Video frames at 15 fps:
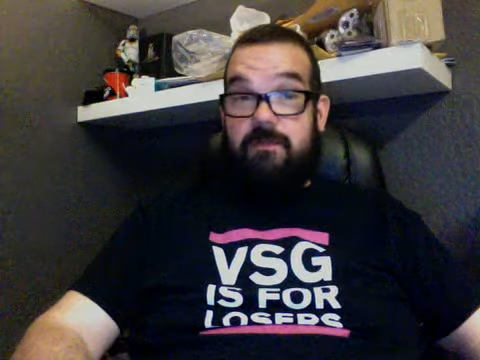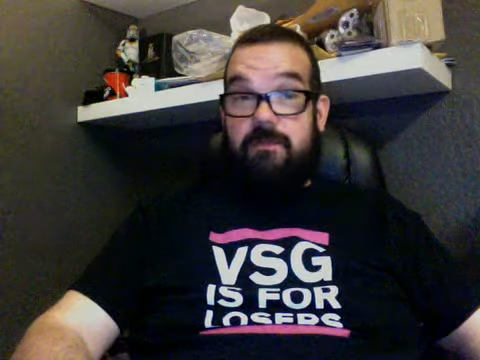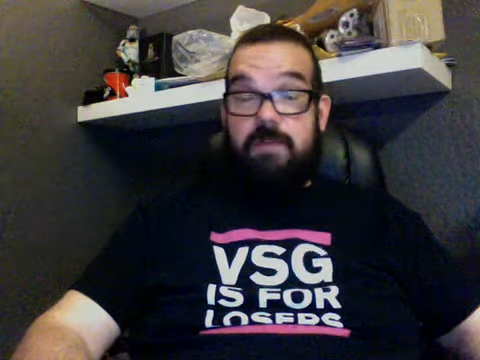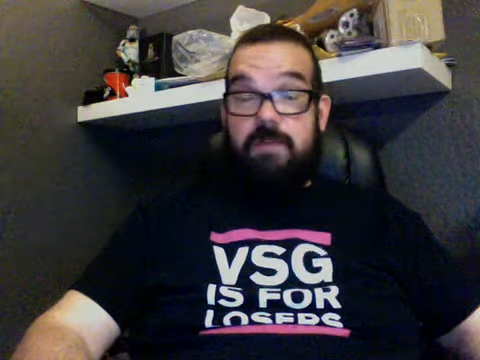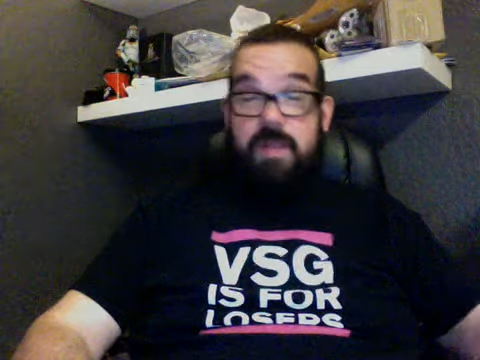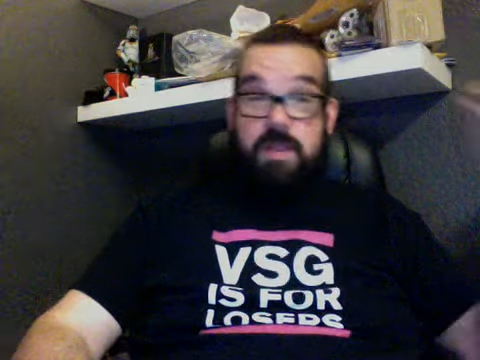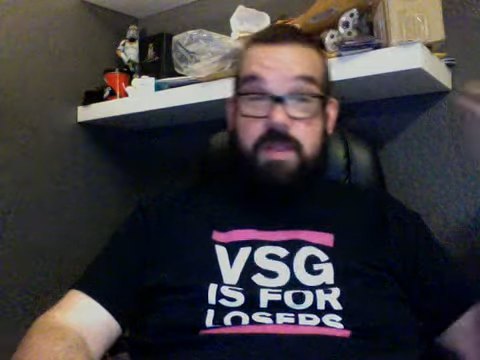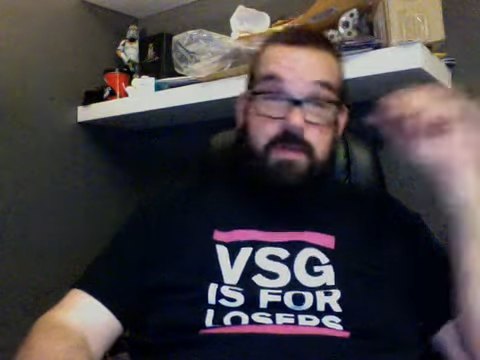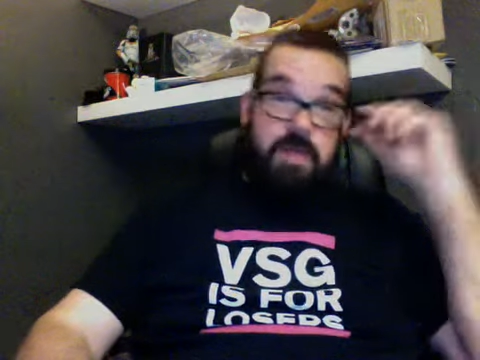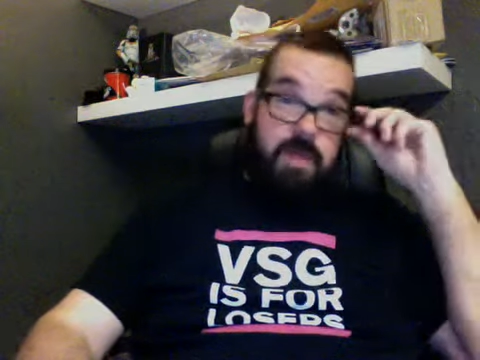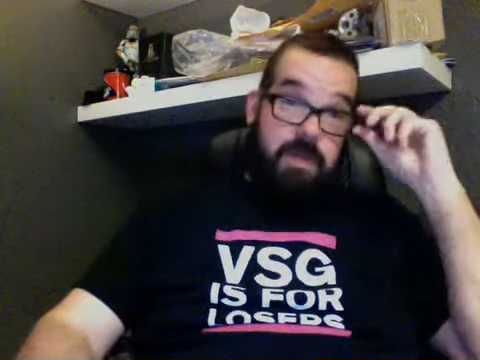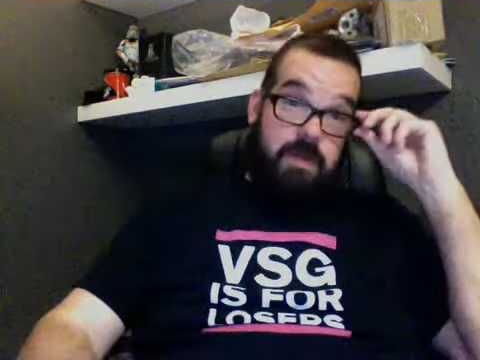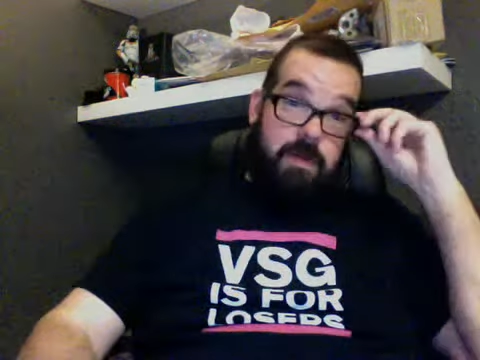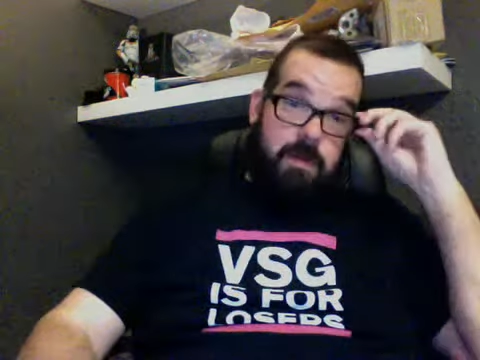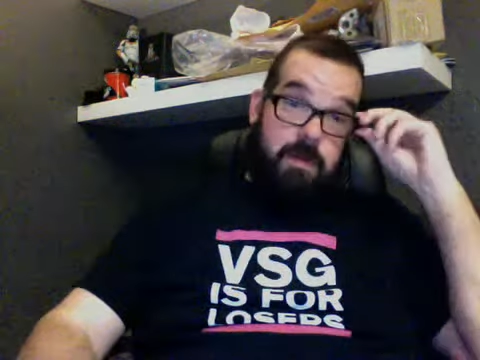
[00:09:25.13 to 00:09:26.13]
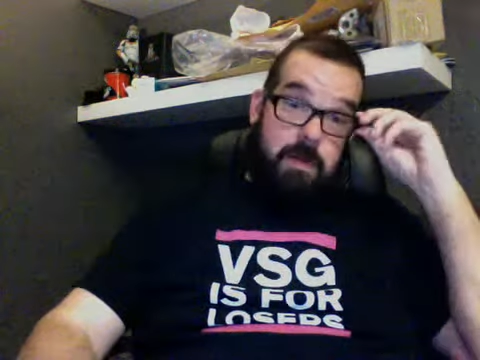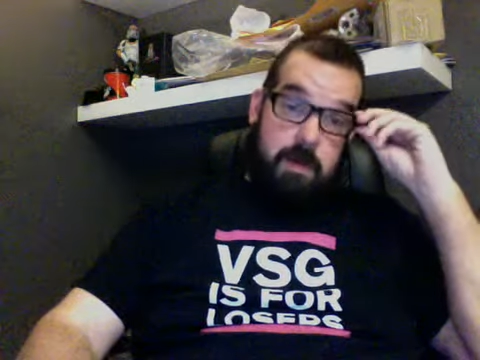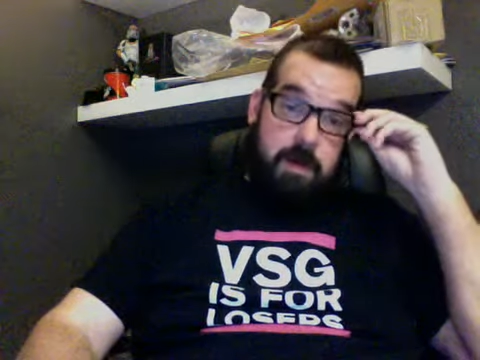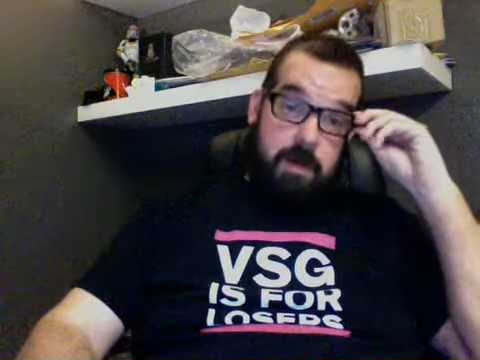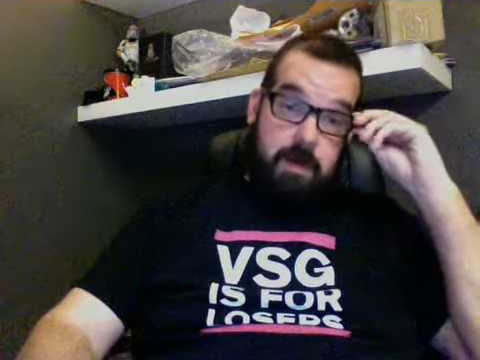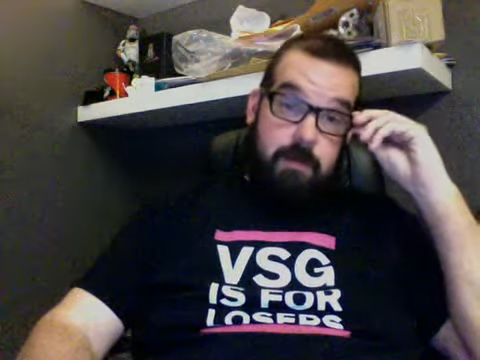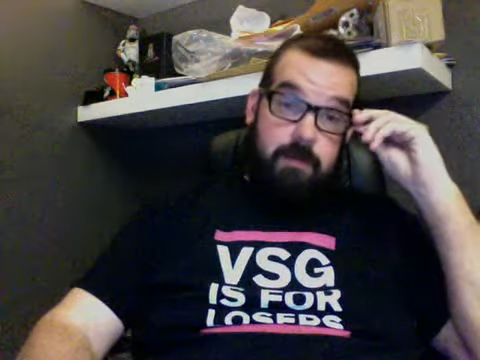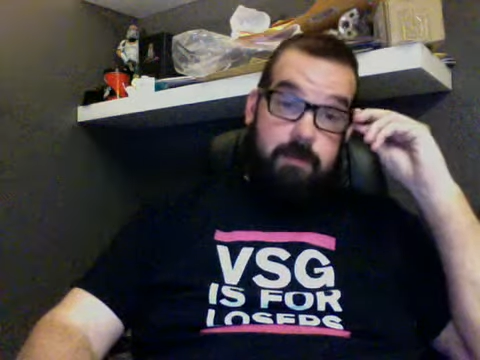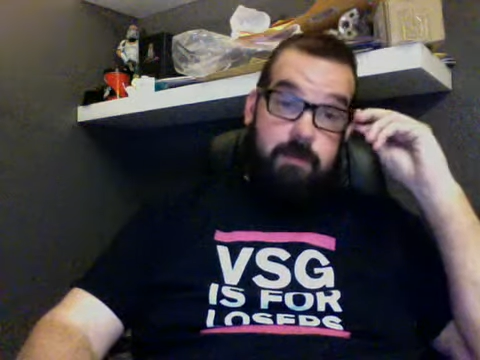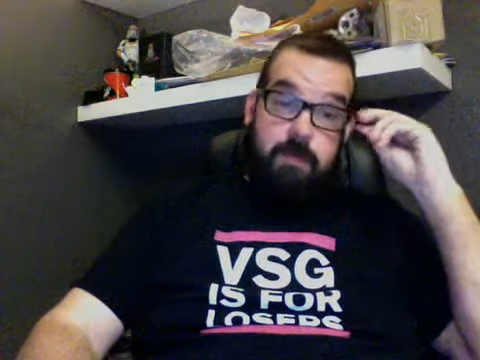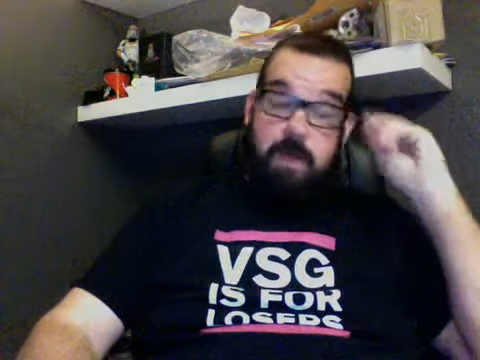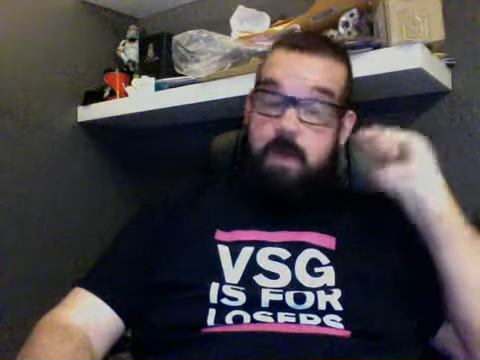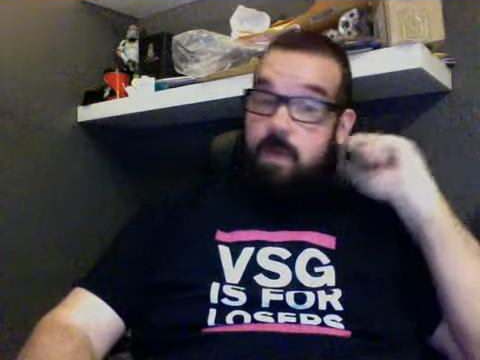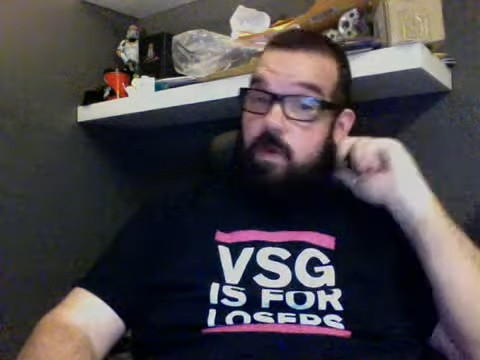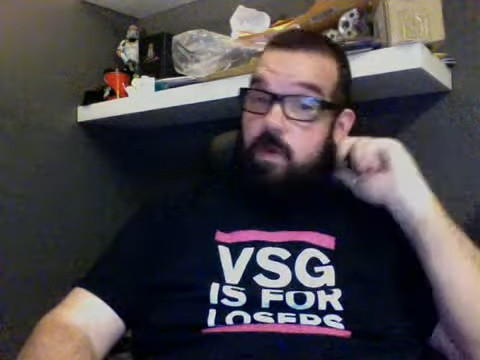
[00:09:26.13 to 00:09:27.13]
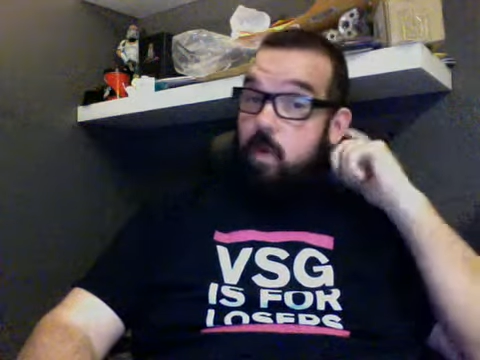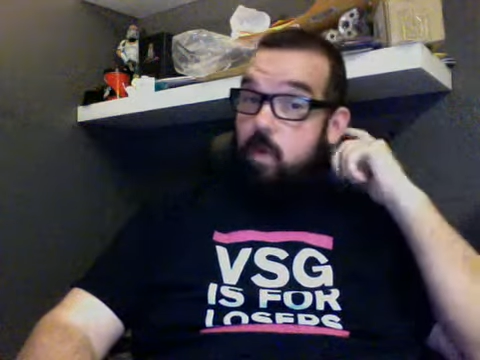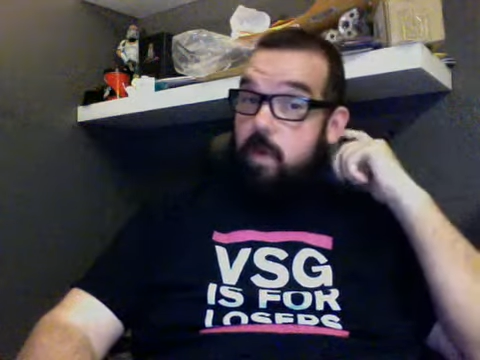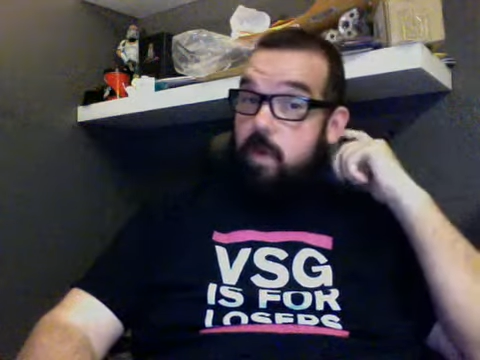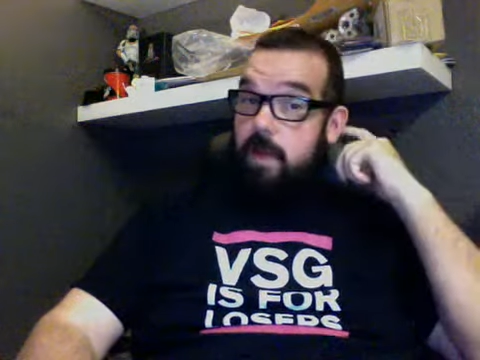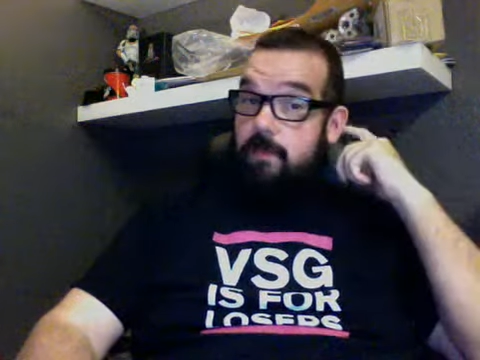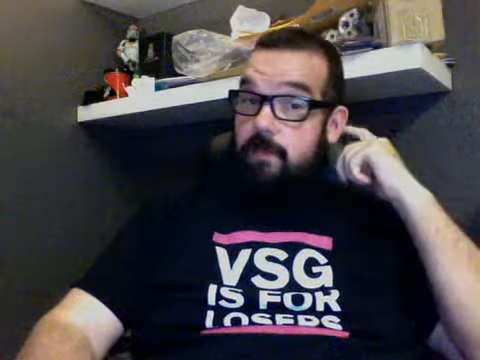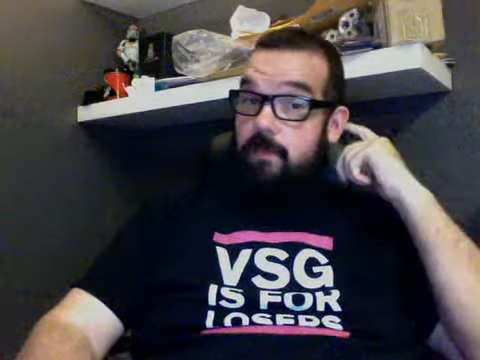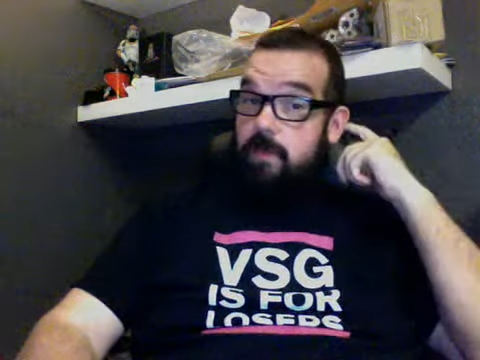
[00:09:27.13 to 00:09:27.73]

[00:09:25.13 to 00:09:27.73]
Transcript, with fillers: video together, um, and Corey.